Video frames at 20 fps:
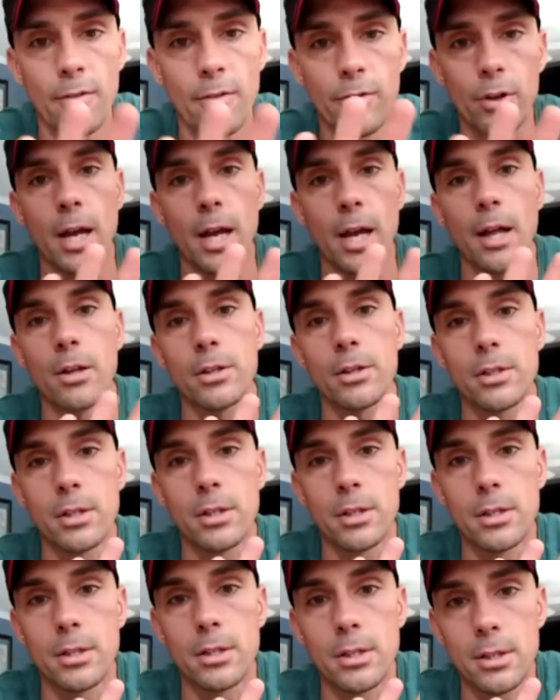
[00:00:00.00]
your
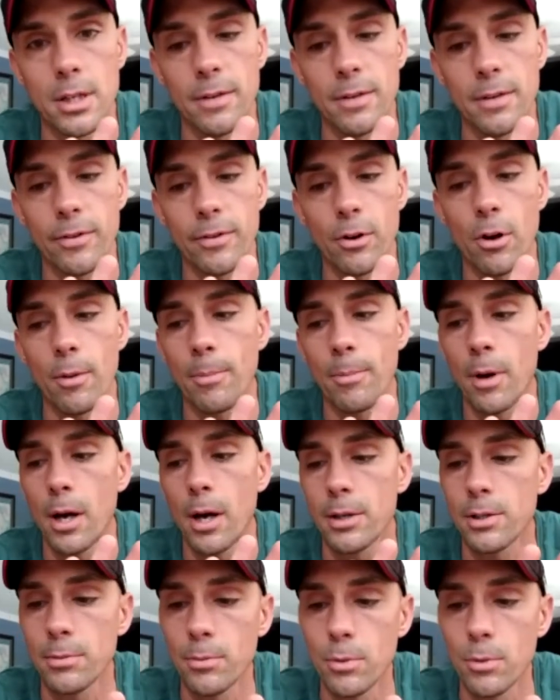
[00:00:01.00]
calluses if at all
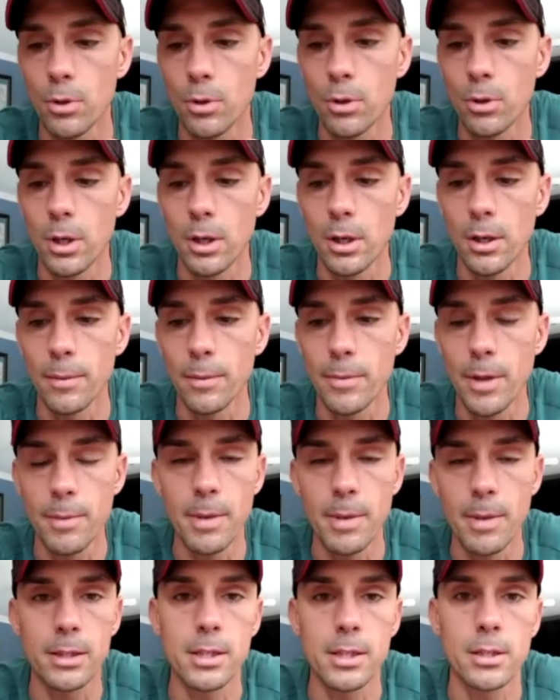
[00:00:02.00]
possible. They
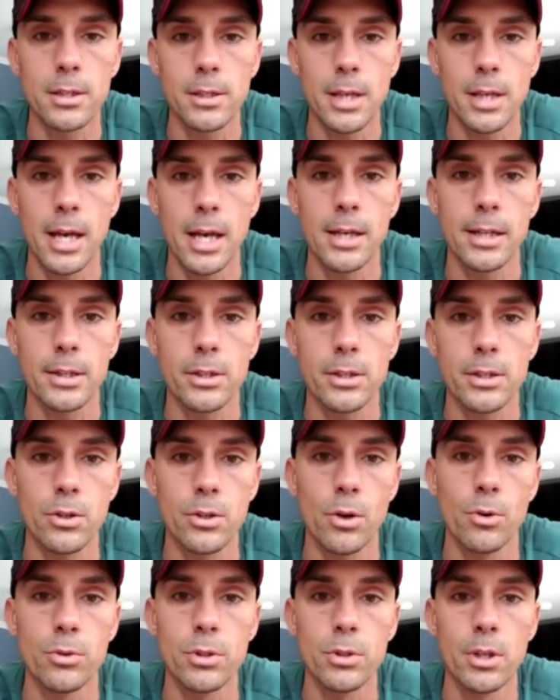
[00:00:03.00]
make these sanding
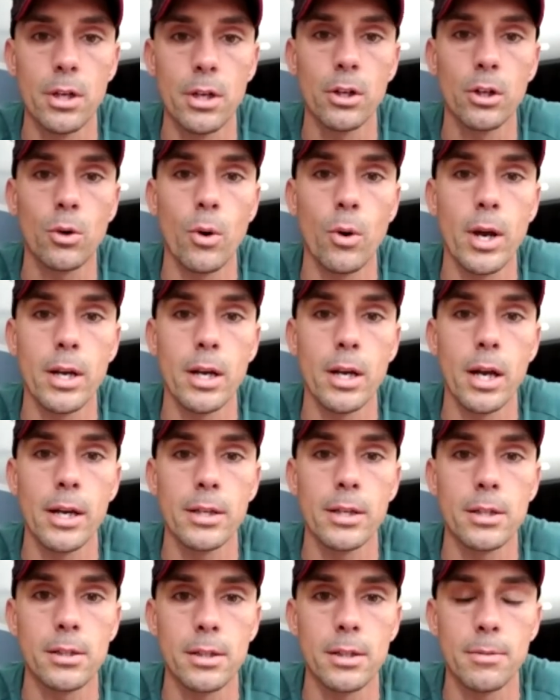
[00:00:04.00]
stones that are quite
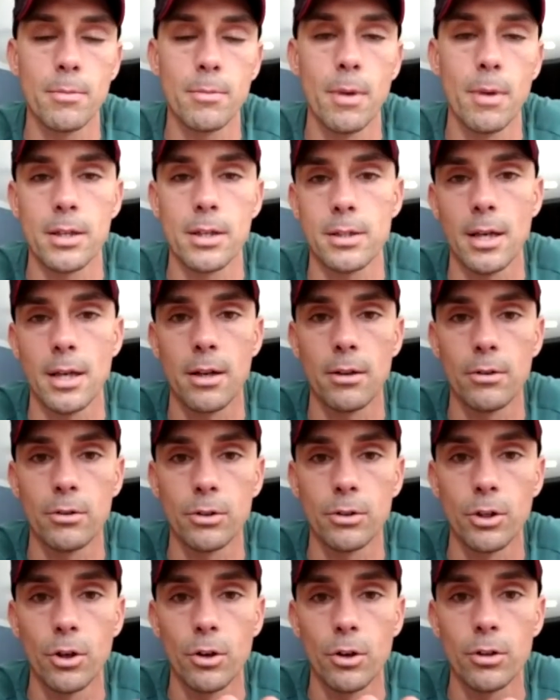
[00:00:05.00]
nice. It might sound a little
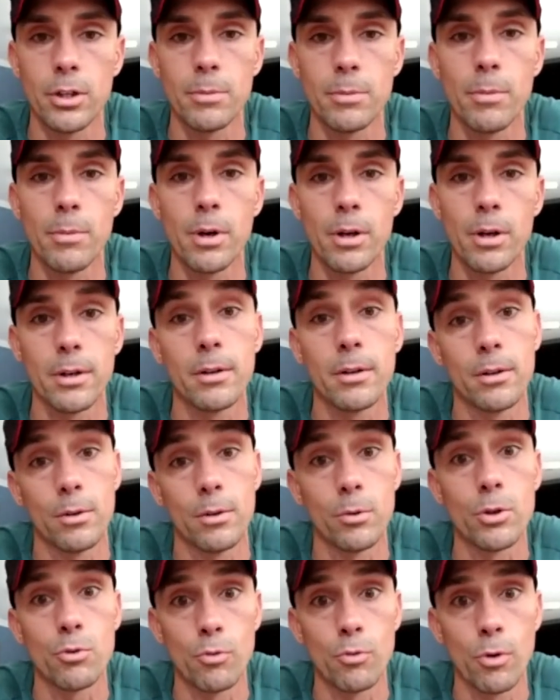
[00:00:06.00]
girly, but
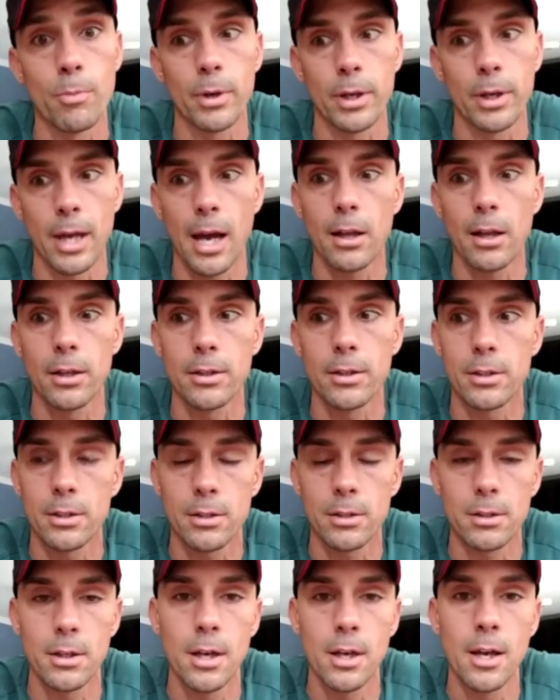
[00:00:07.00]
when you rip a
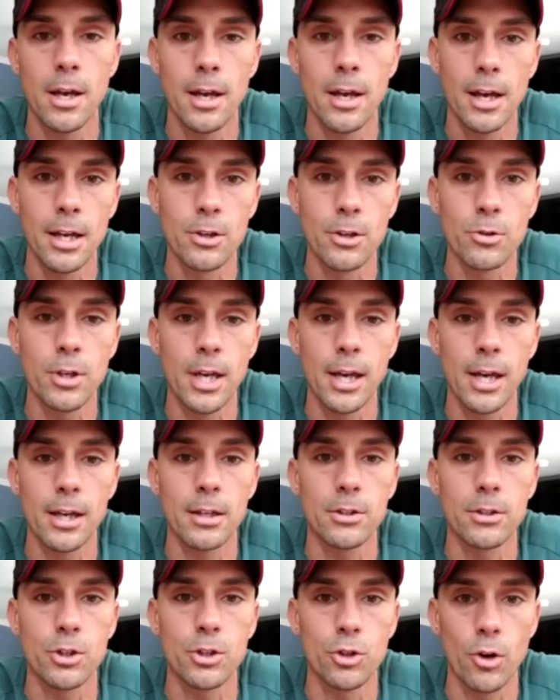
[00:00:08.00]
callus, and you can't
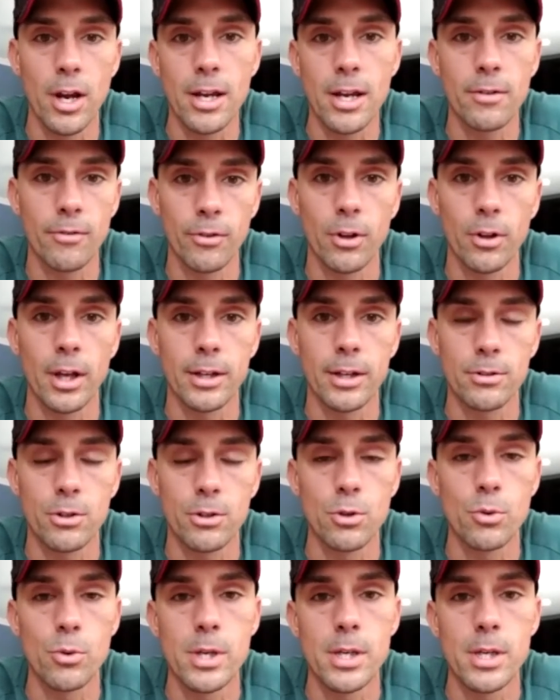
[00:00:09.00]
train for like
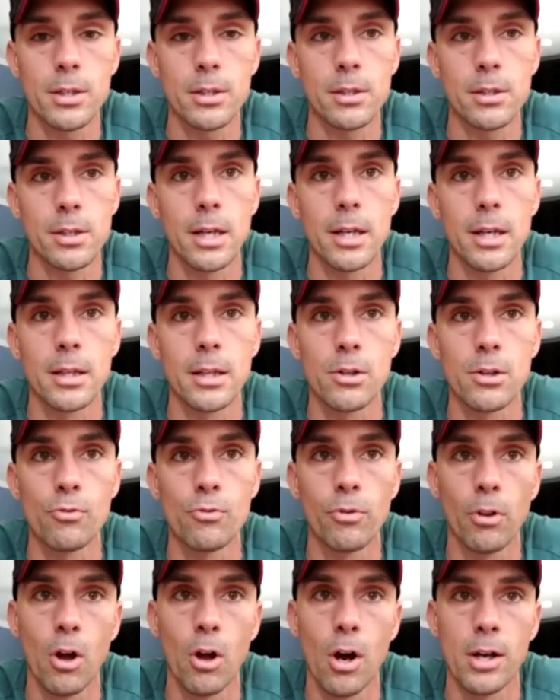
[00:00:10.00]
2 weeks and you've
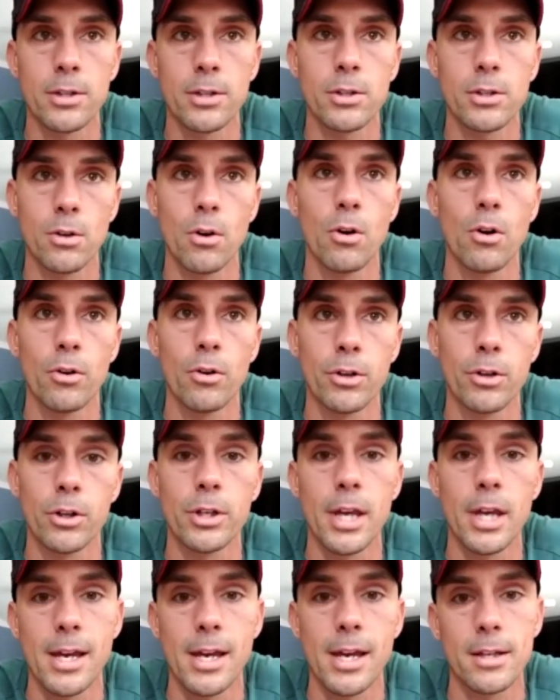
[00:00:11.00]
lost all your
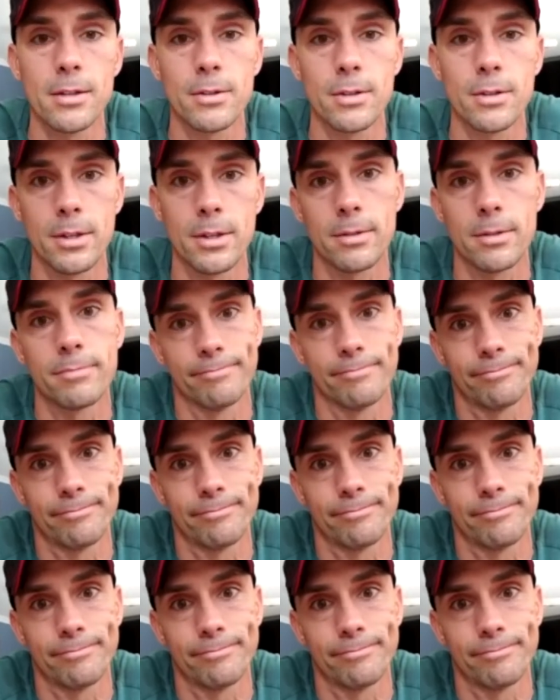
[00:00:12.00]
gains, then